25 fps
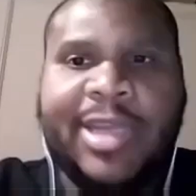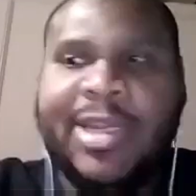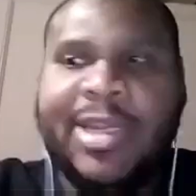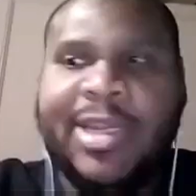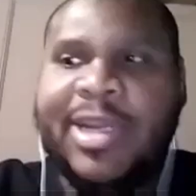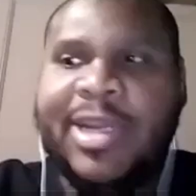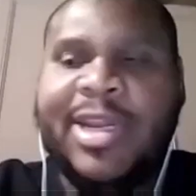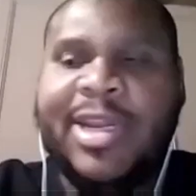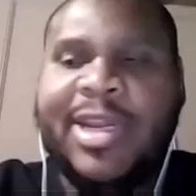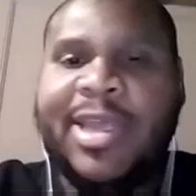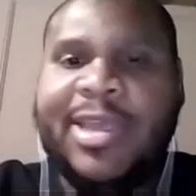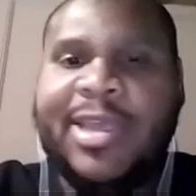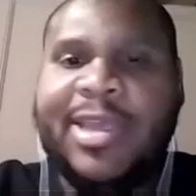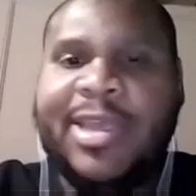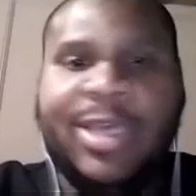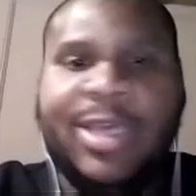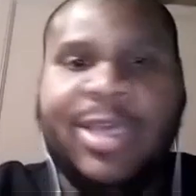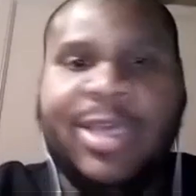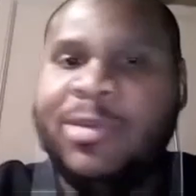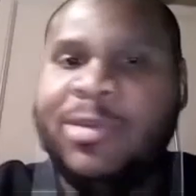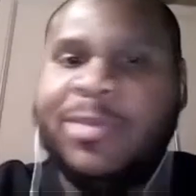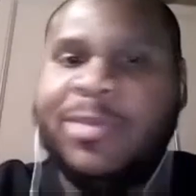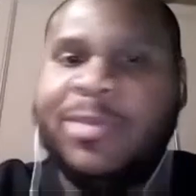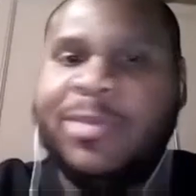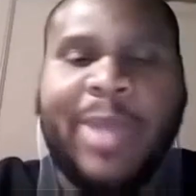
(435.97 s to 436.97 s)

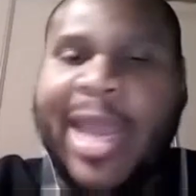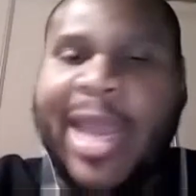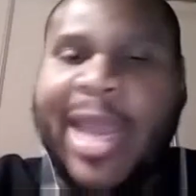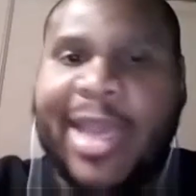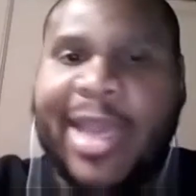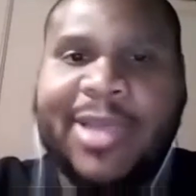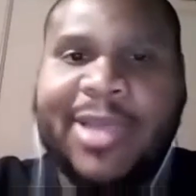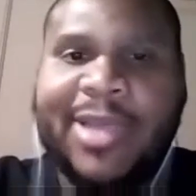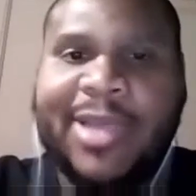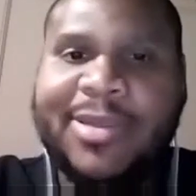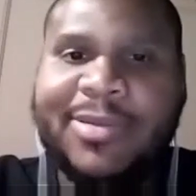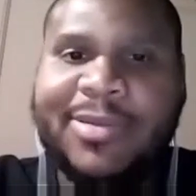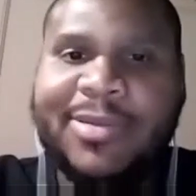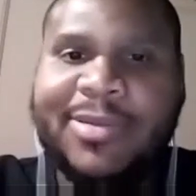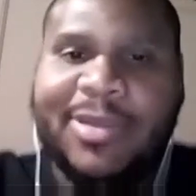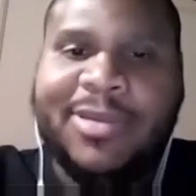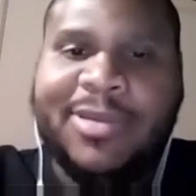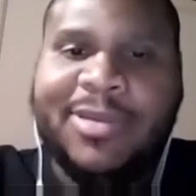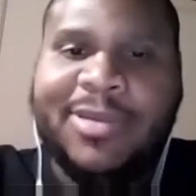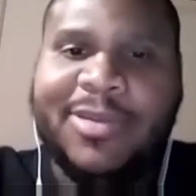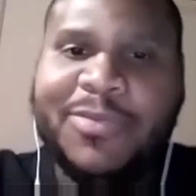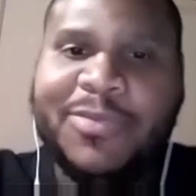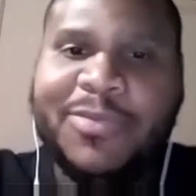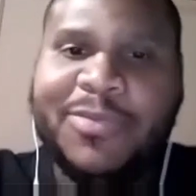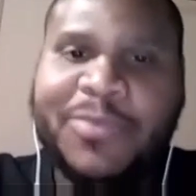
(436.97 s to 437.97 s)
pro-fucking abortion.
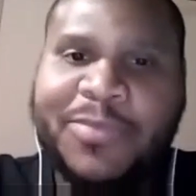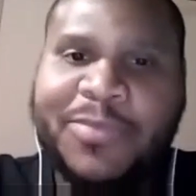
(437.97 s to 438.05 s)
we had